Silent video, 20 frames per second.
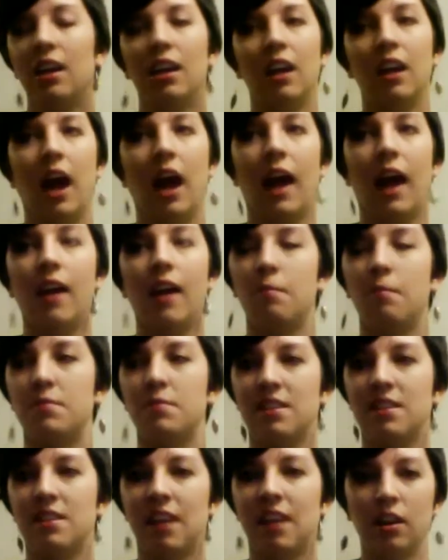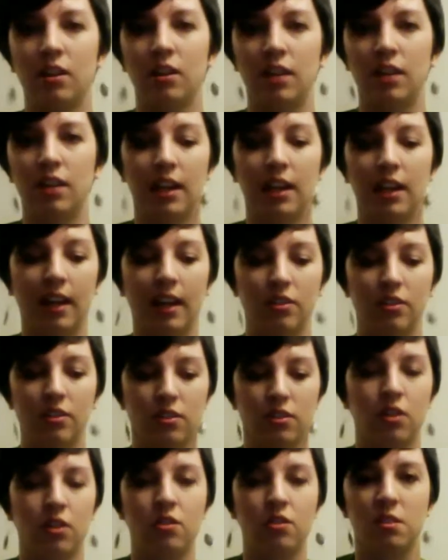I'm scared, and I just
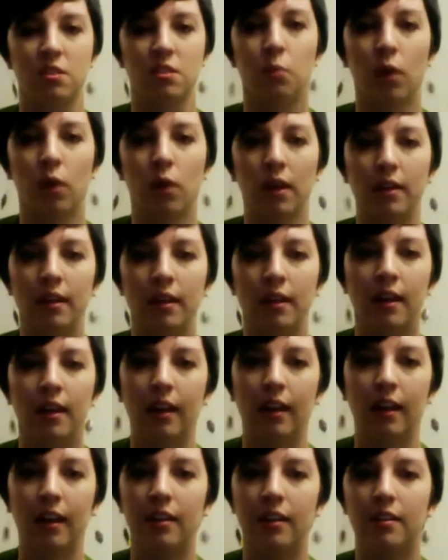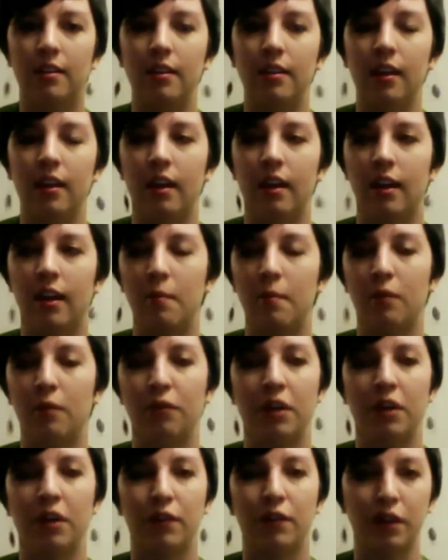hurt someone, and I'm
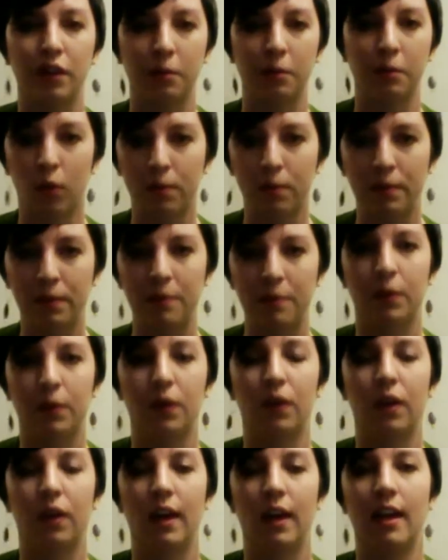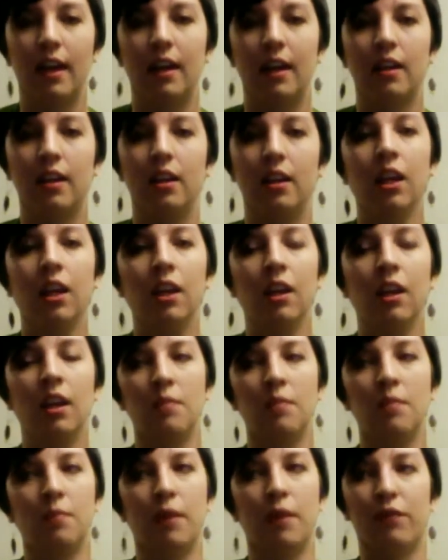afraid of hurting more people, and
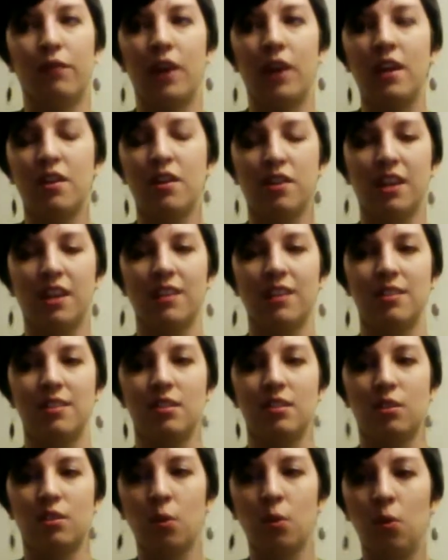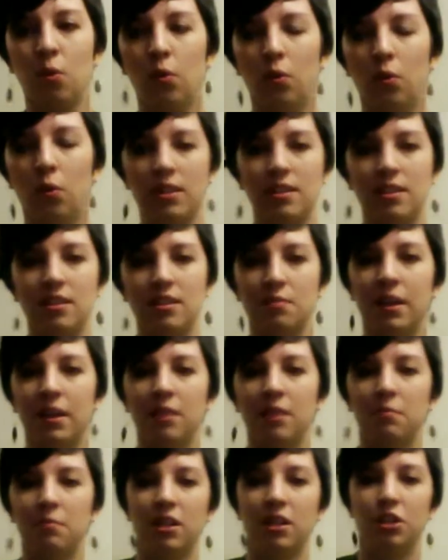my friend thinks it's cool because he's been
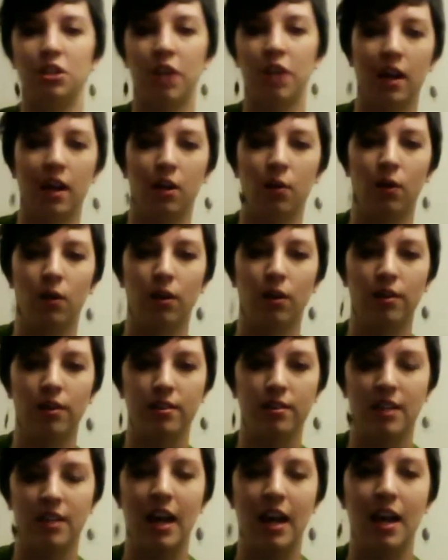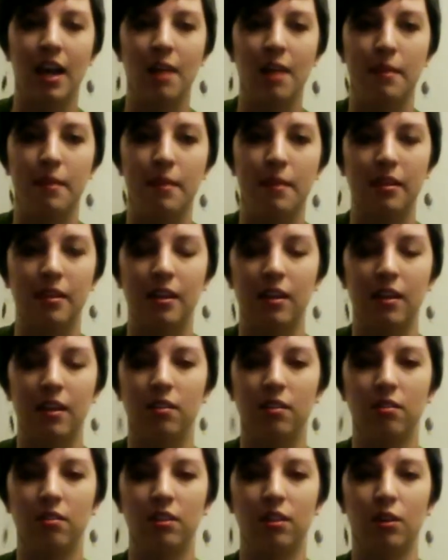in my shadow all this time,
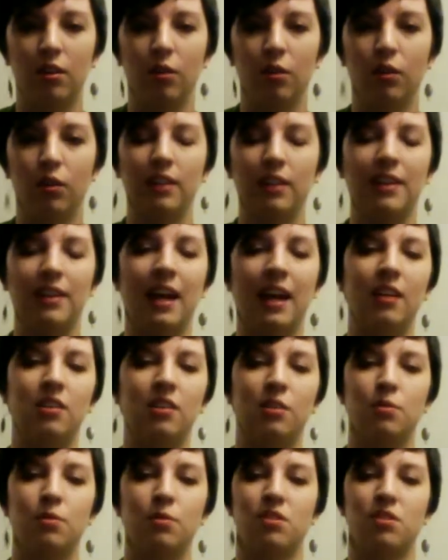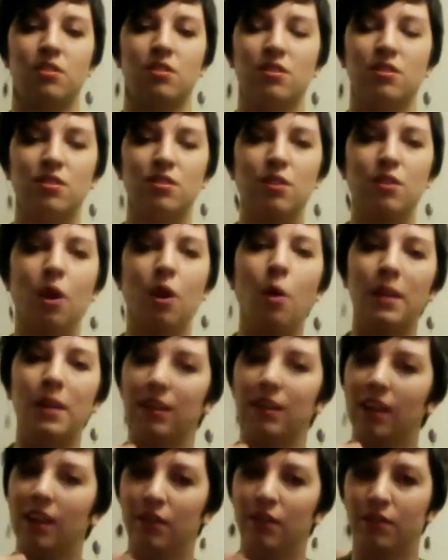and you know, like that. There were just so
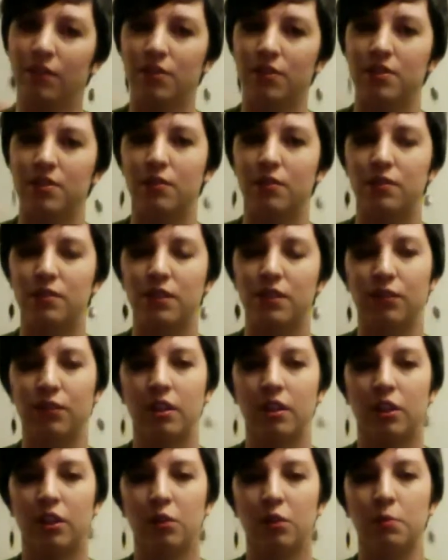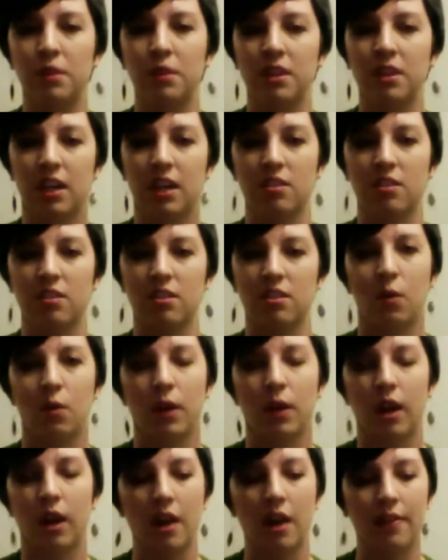many levels of different human things
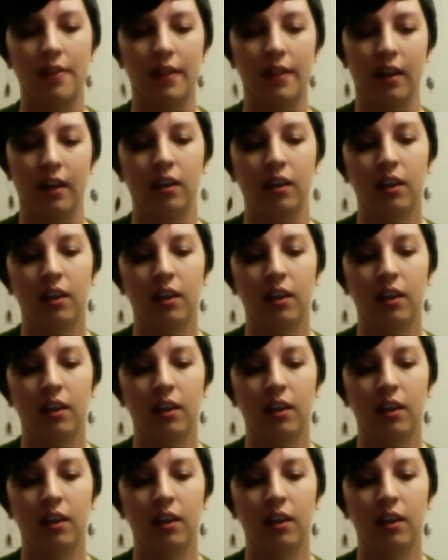going on there.